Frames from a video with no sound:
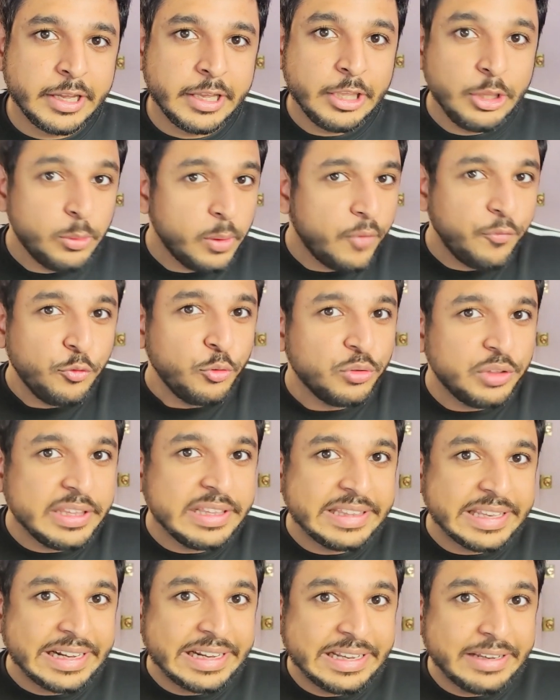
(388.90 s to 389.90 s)
You have to see
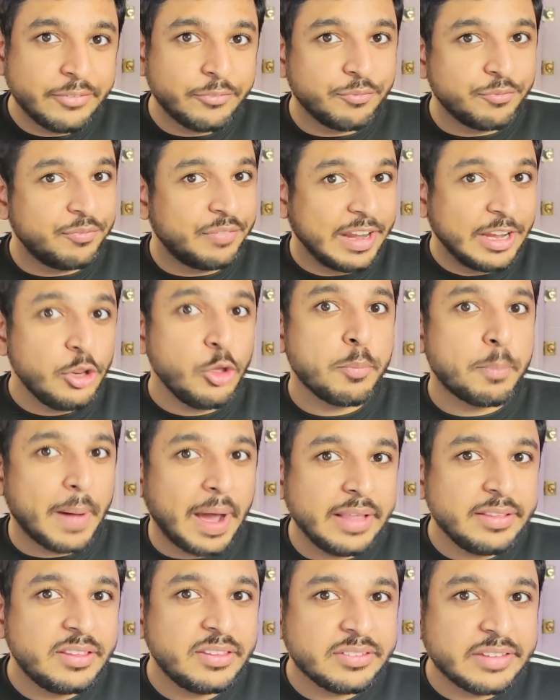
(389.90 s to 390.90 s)
that when you
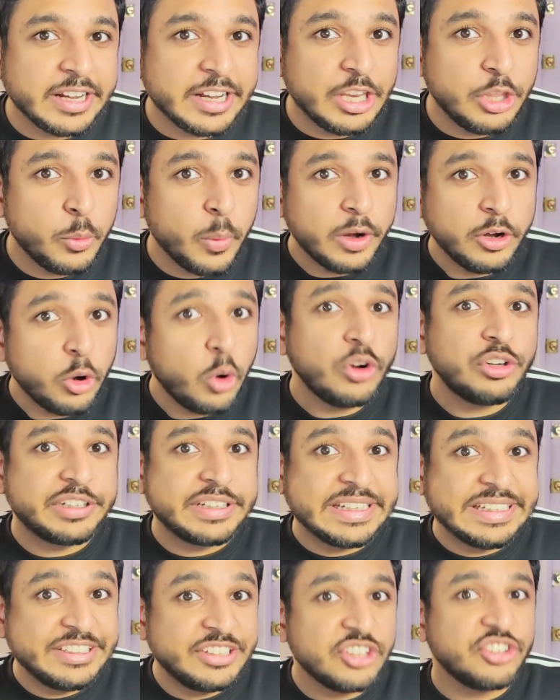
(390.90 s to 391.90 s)
buy this kit, you are not
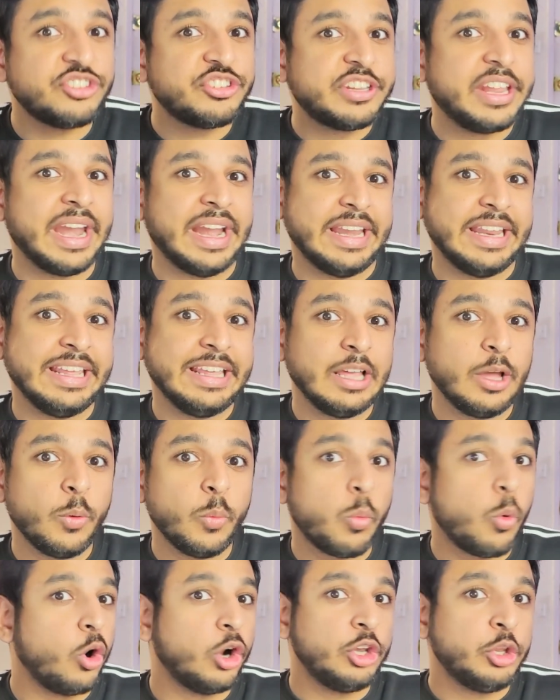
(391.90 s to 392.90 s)
just getting
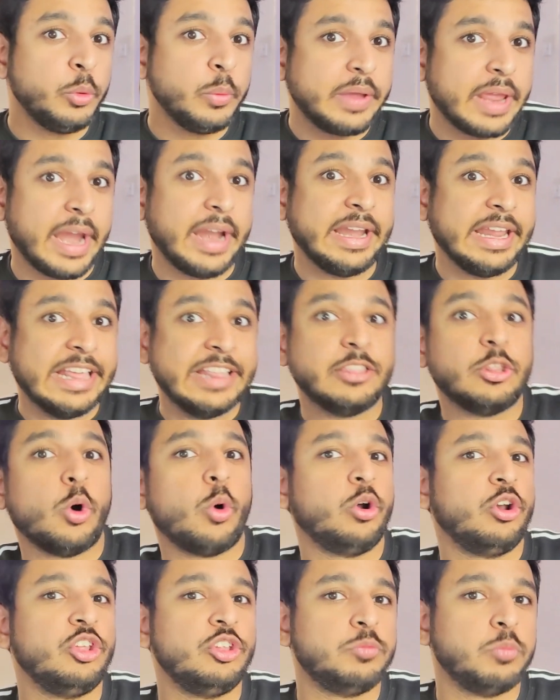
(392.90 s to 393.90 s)
what you get in the
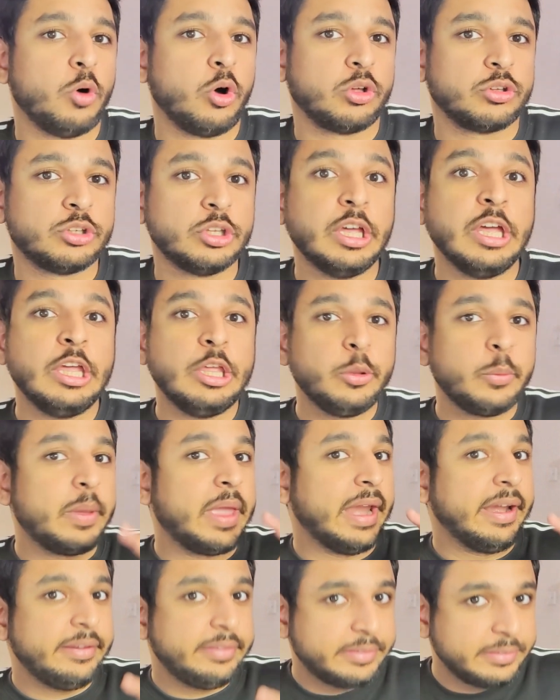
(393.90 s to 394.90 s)
orange box. You
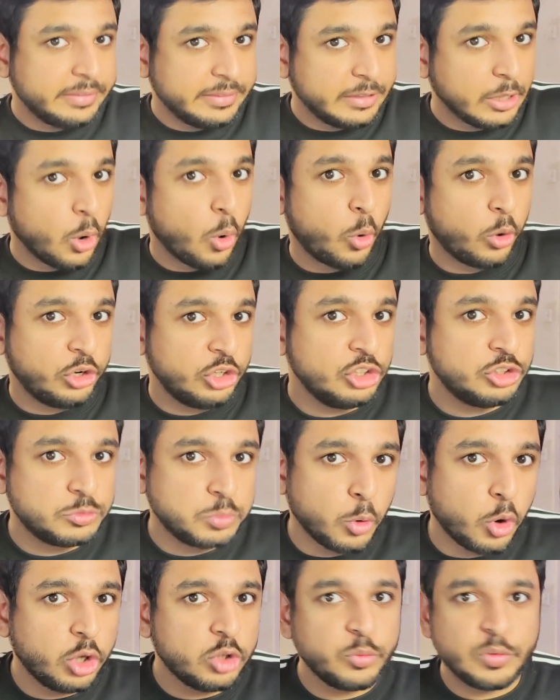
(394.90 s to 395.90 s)
get the orange
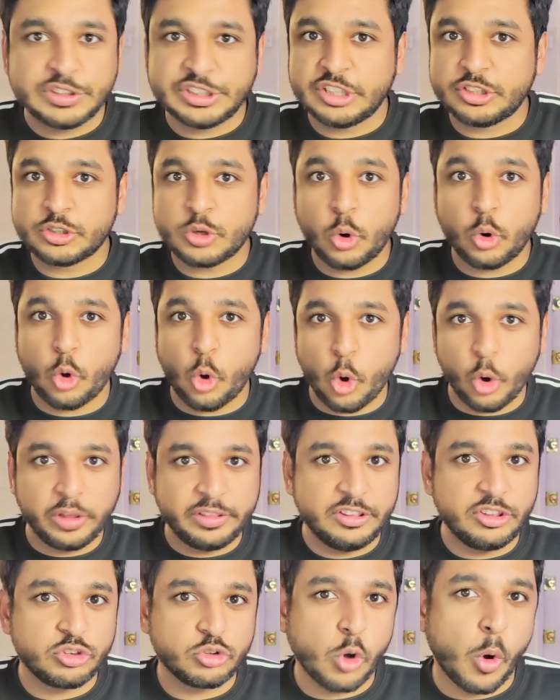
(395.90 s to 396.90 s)
box, which has got all
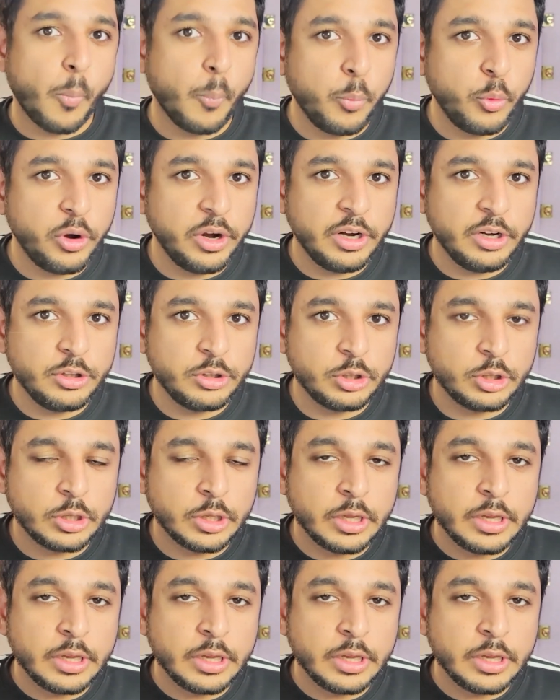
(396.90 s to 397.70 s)
these components.